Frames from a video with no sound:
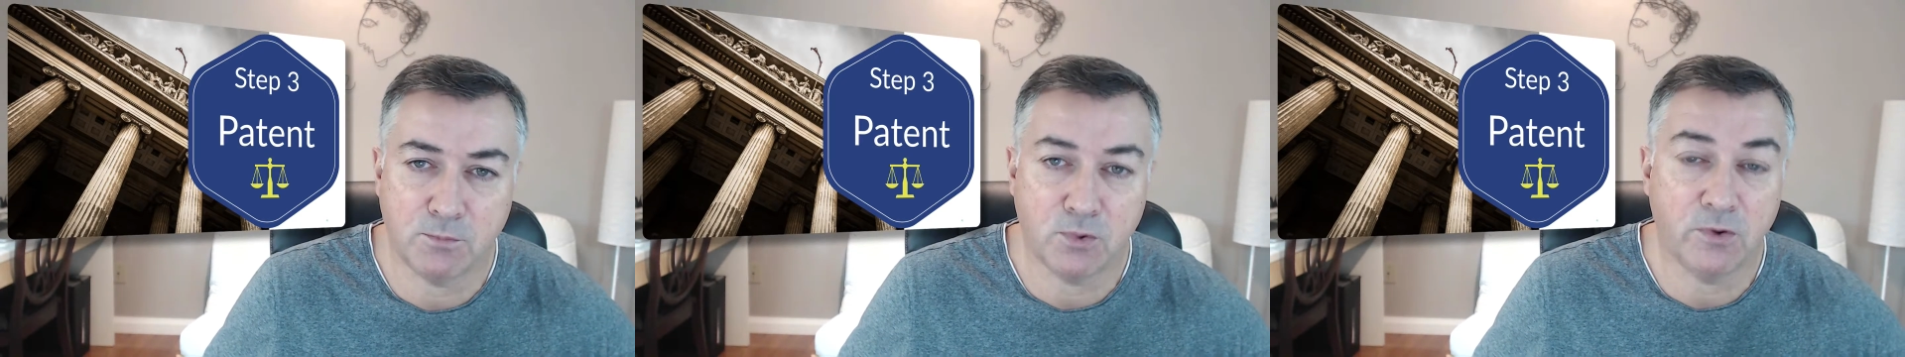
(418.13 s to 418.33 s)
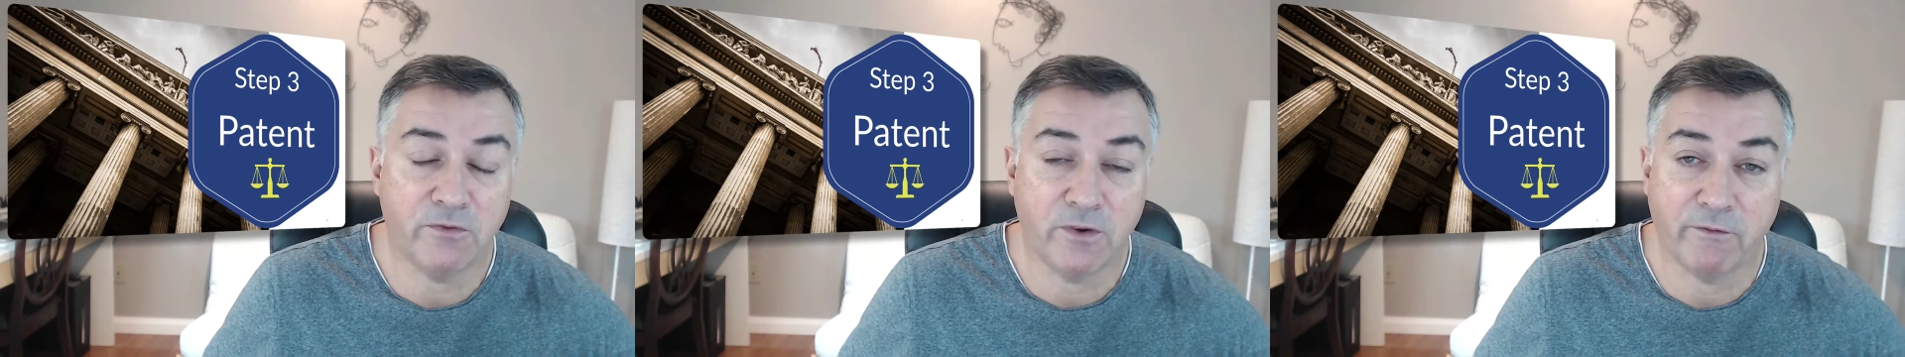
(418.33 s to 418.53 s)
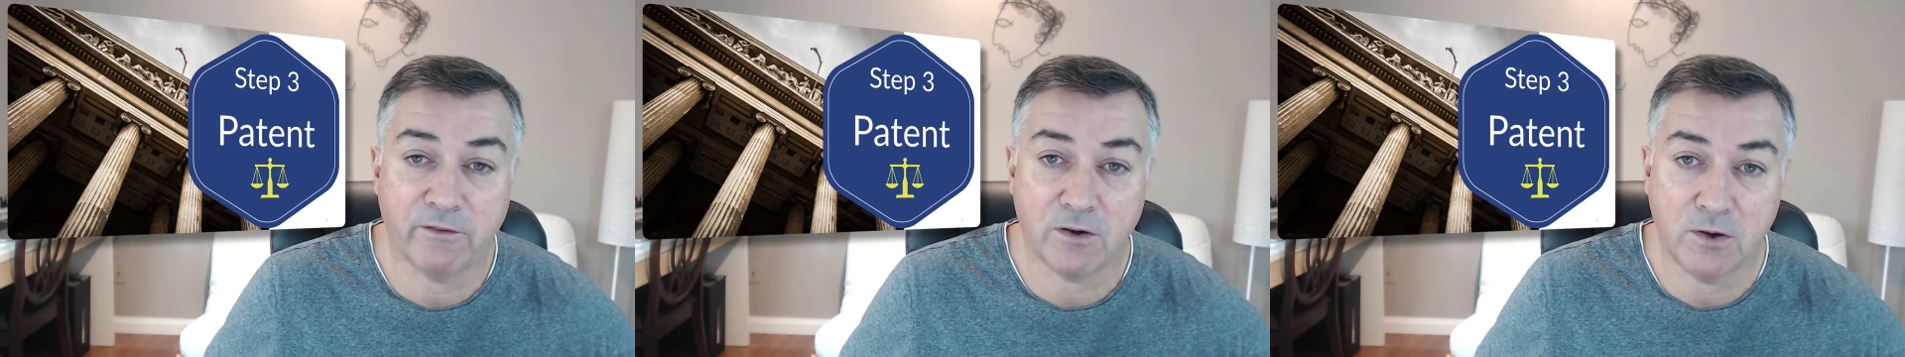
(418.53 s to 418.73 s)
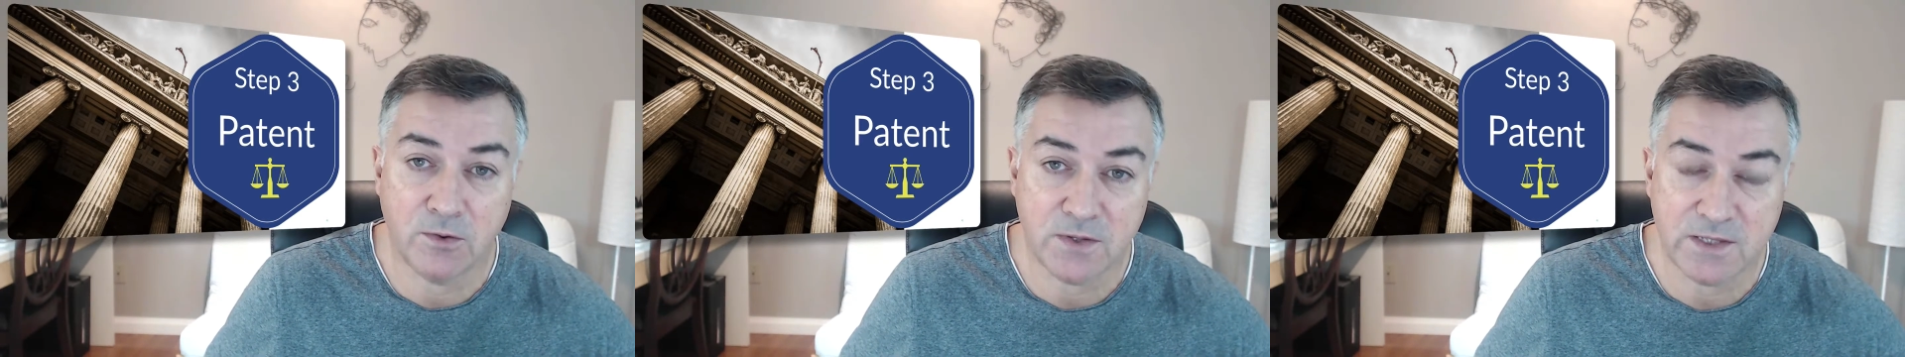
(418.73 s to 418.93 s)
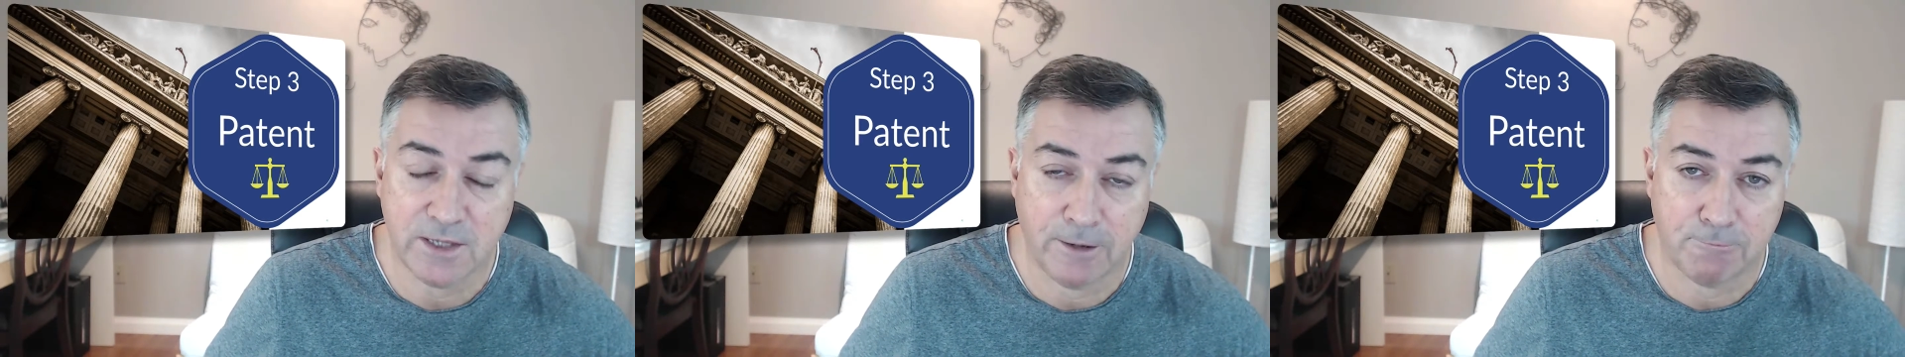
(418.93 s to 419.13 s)
proof of
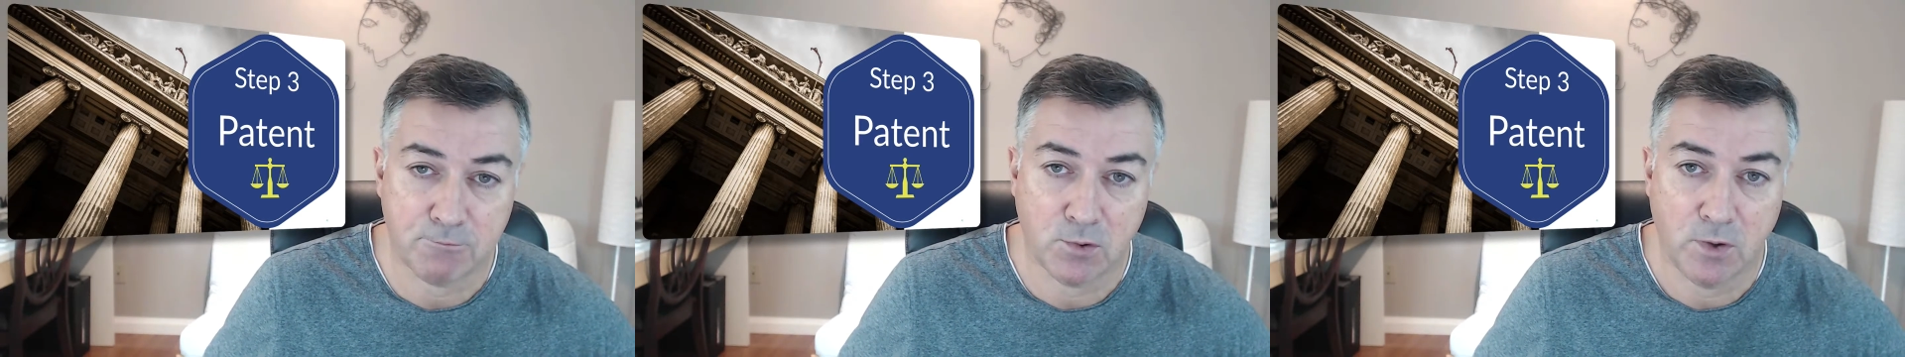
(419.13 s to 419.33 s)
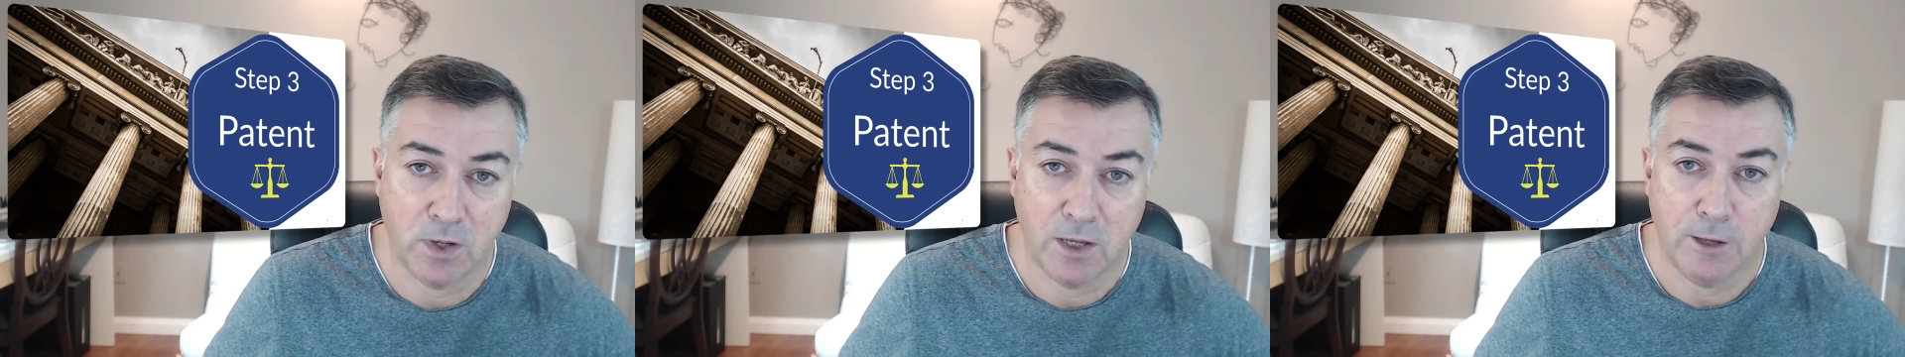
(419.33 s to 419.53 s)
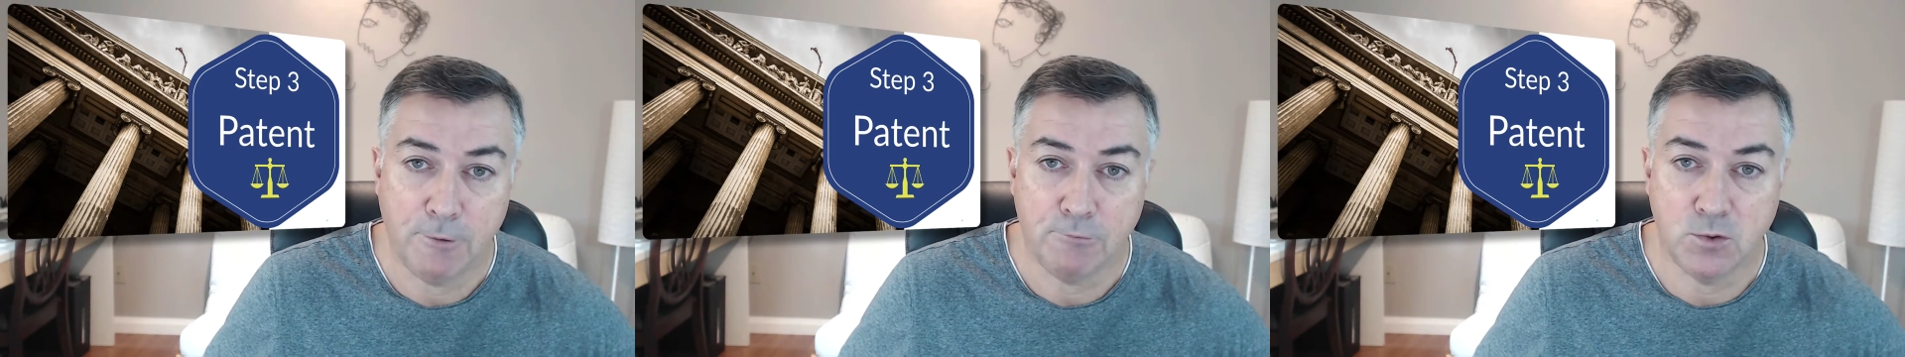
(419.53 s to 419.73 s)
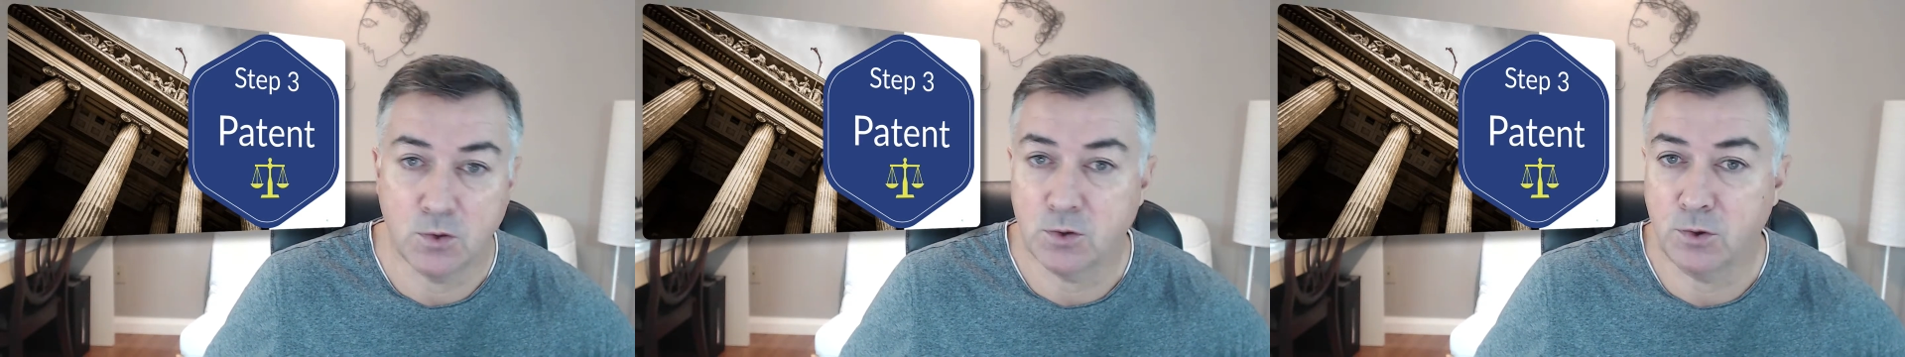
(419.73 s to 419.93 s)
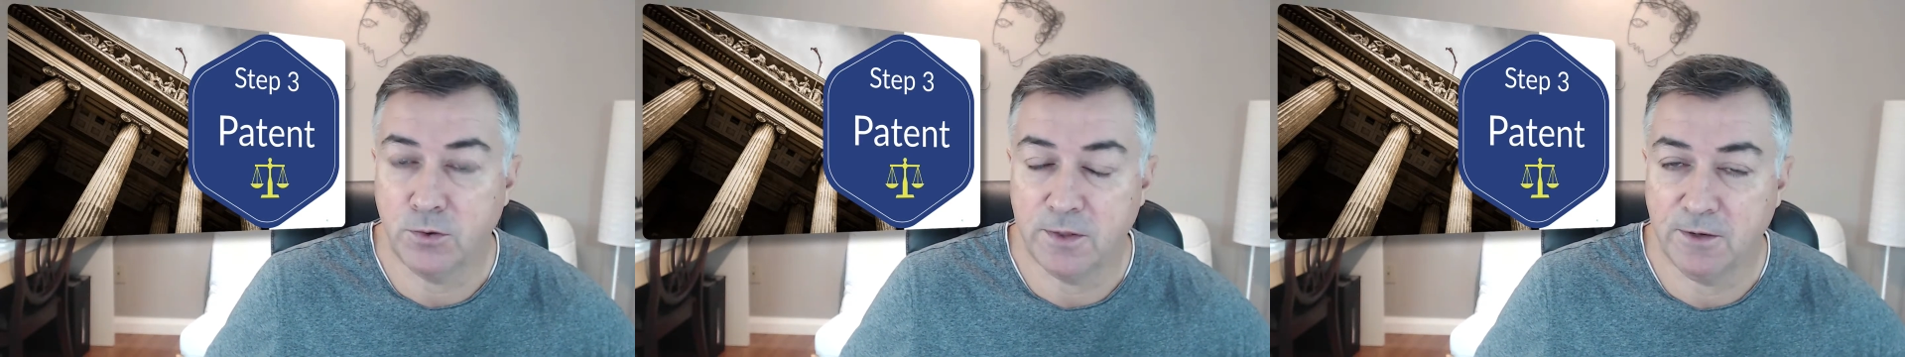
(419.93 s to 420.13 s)
concept you
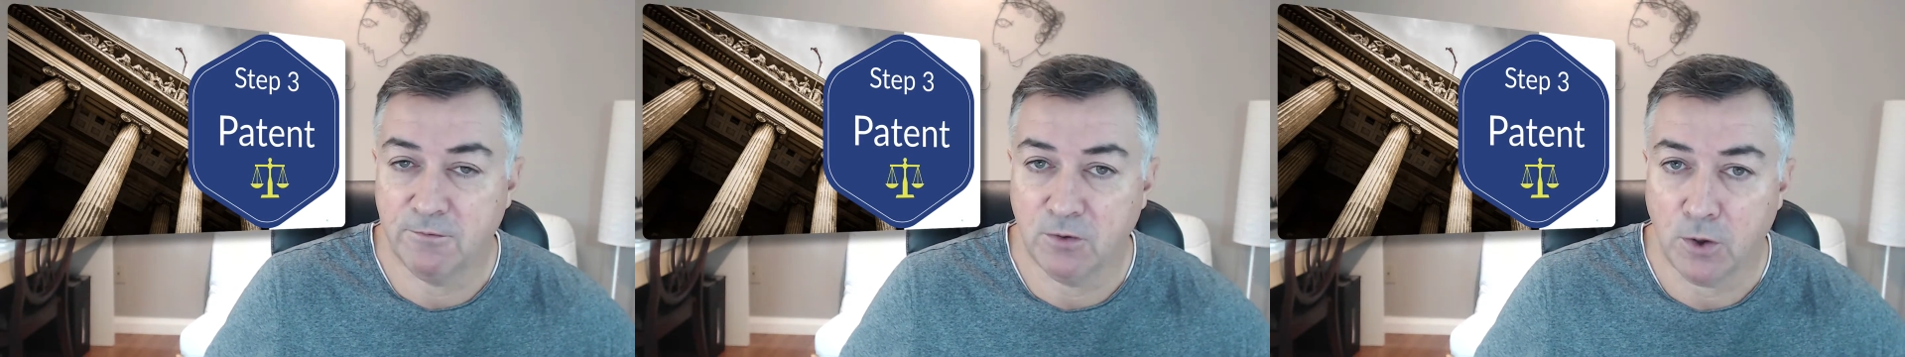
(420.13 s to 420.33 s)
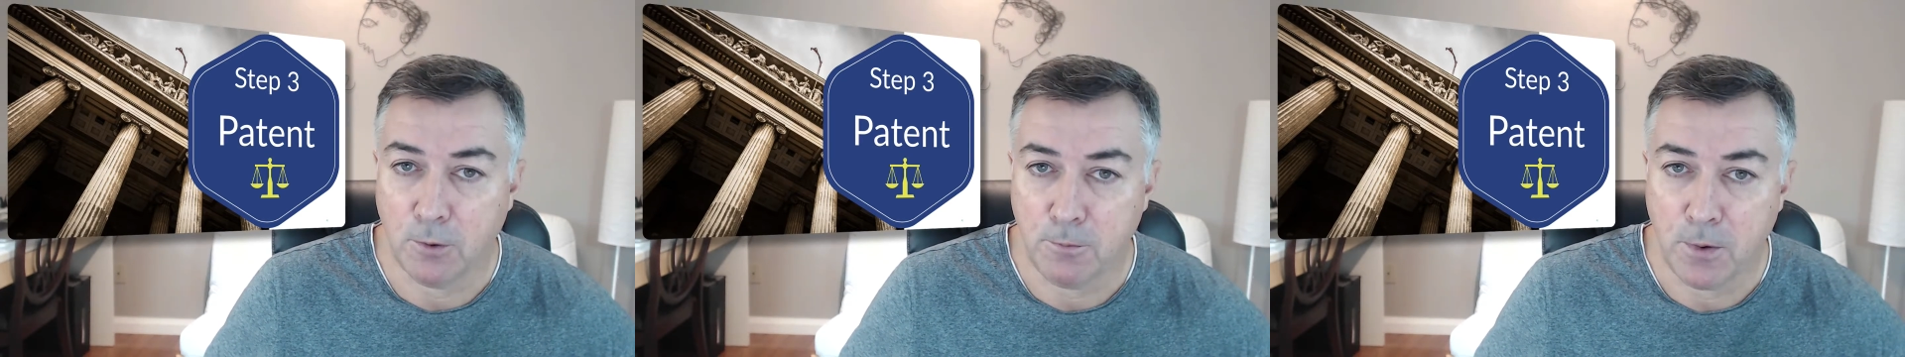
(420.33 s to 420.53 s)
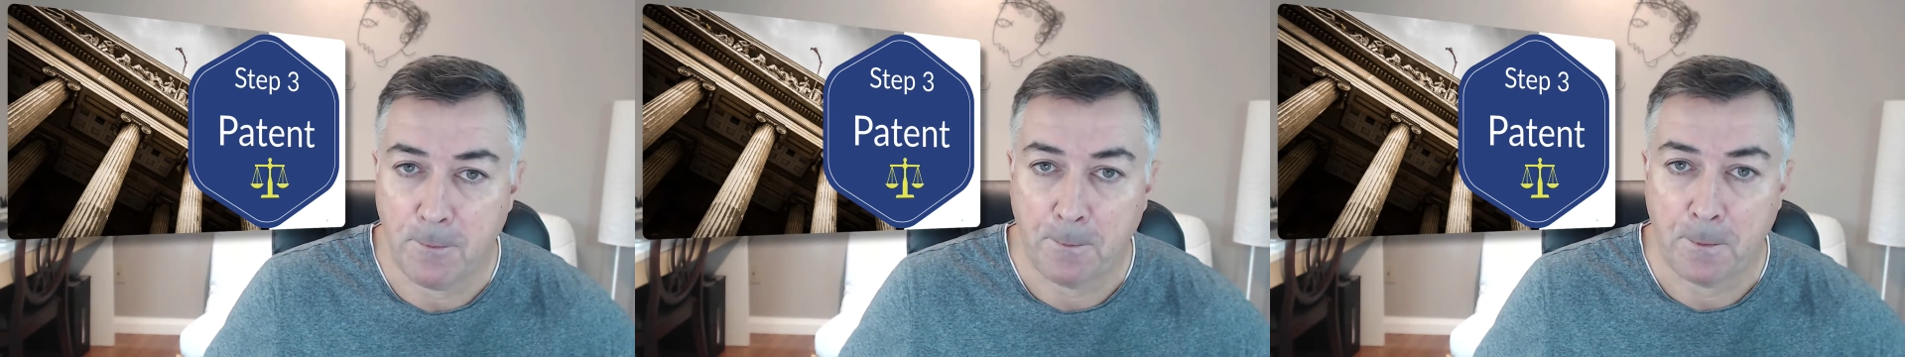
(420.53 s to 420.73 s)
could develop